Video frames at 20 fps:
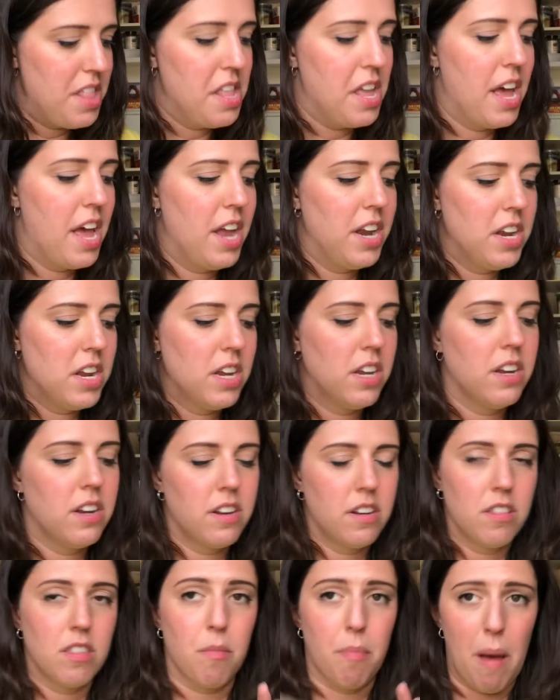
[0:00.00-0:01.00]
then
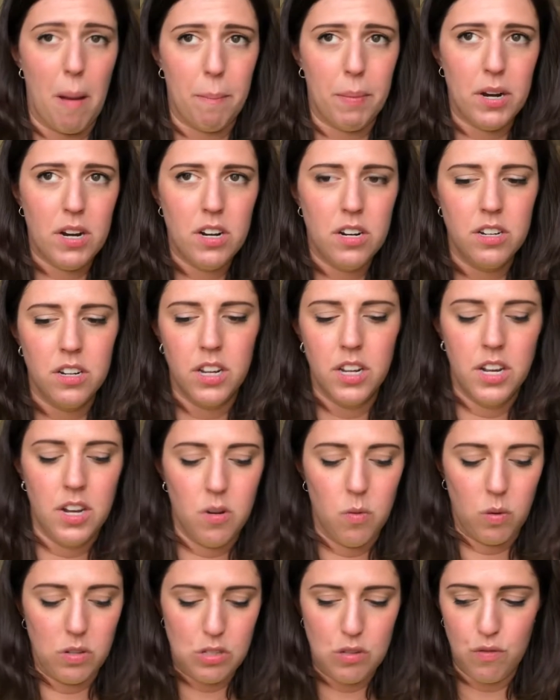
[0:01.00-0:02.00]
the pepper,
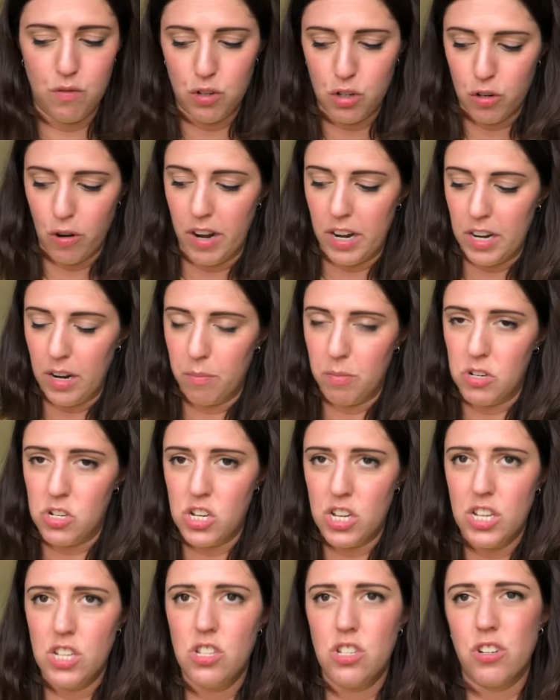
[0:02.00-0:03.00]
once you've shredded up the
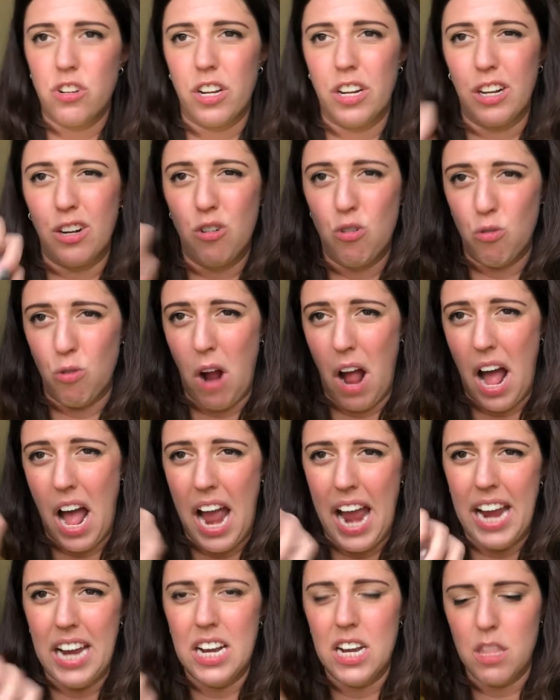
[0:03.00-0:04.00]
cheese, you're gonna
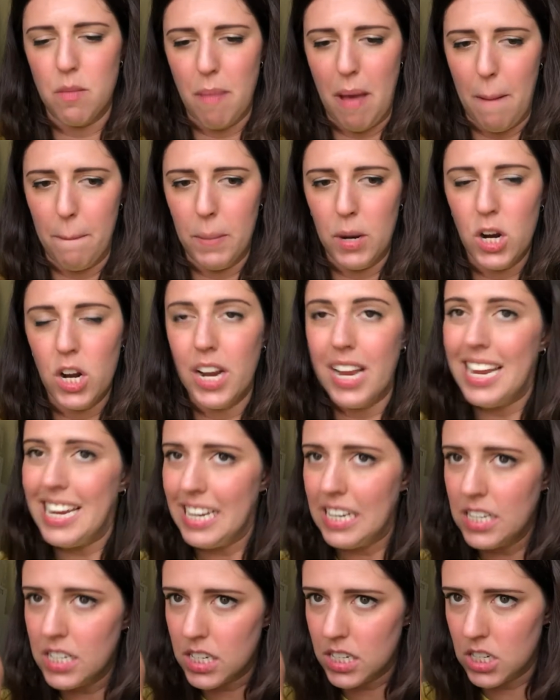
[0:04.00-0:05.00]
grind the pepper
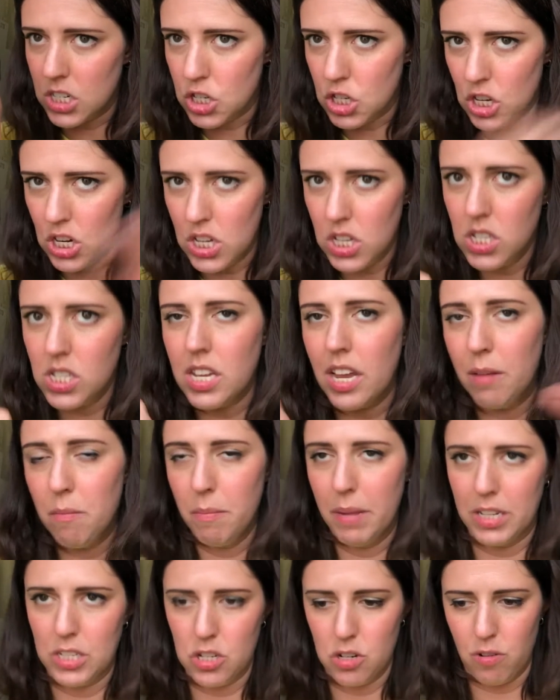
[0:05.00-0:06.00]
into the cheese and
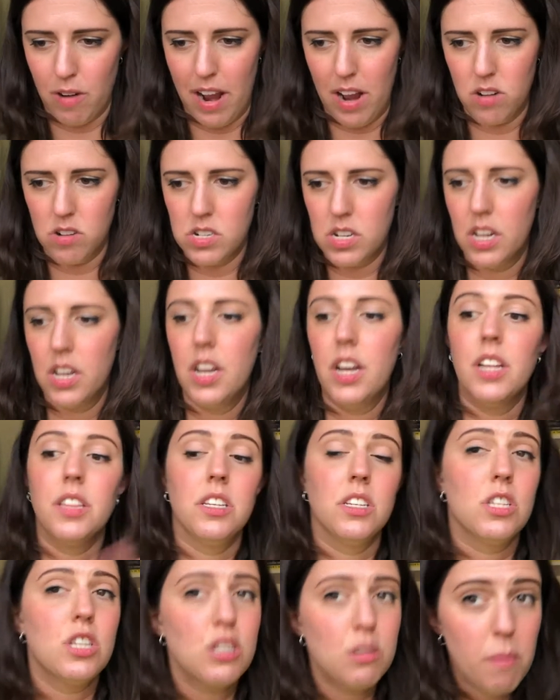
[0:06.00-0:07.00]
mix it around.
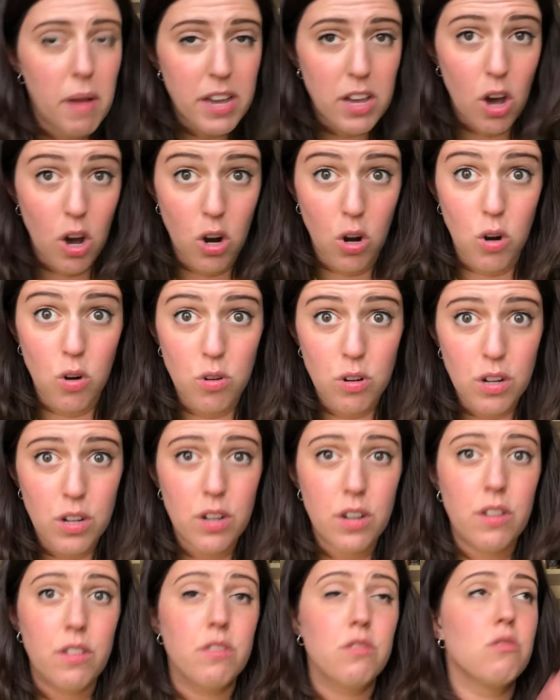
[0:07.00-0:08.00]
This is my
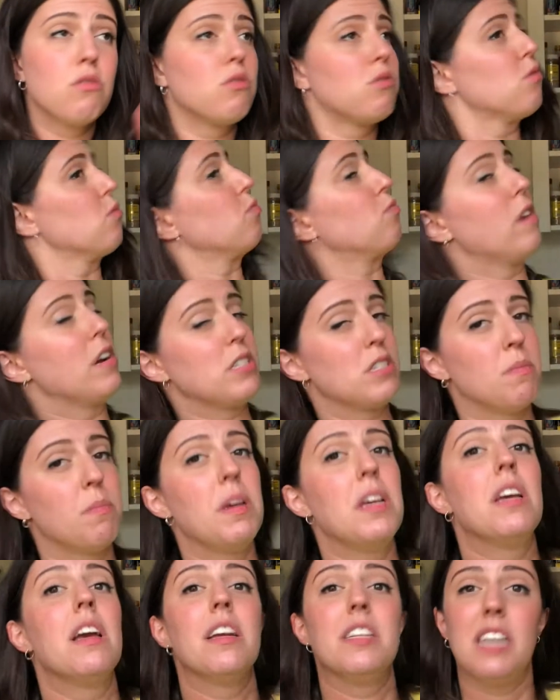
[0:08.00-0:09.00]
own
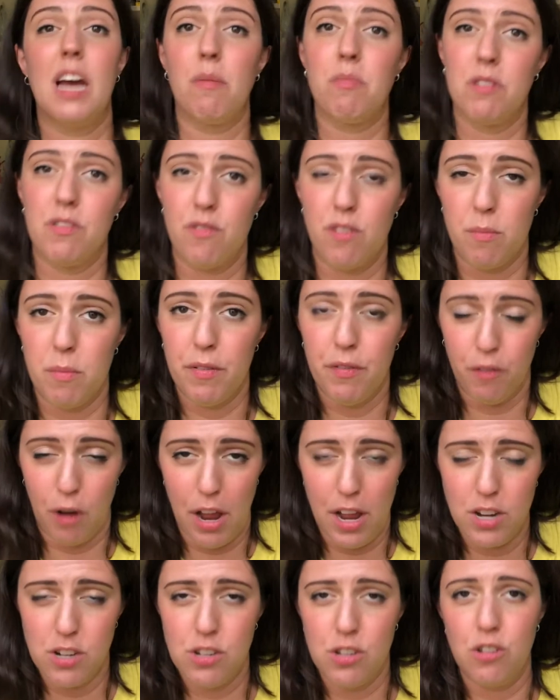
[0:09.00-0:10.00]
recipe adapted from a
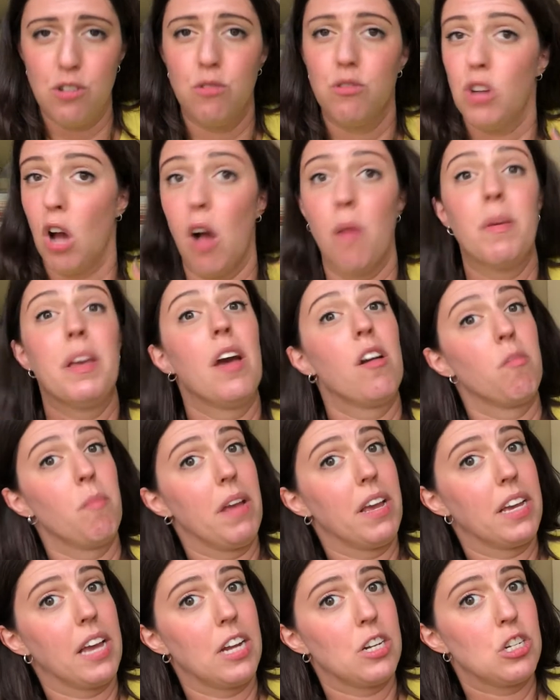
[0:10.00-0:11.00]
friend who taught me how to make
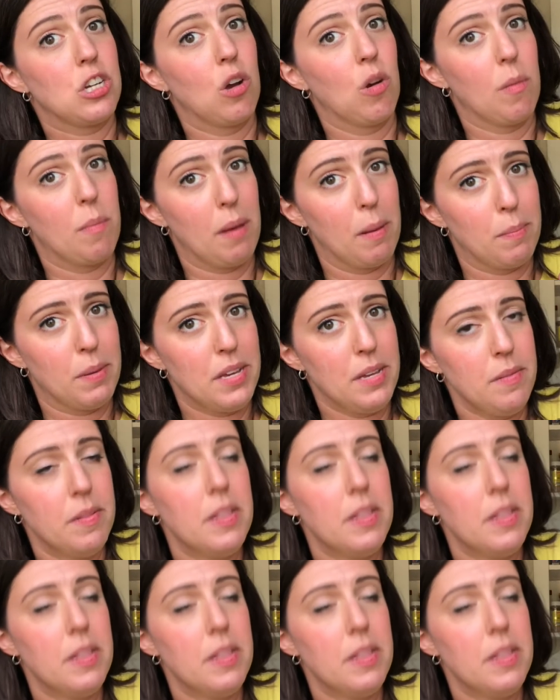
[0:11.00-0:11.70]
cacio e pepe.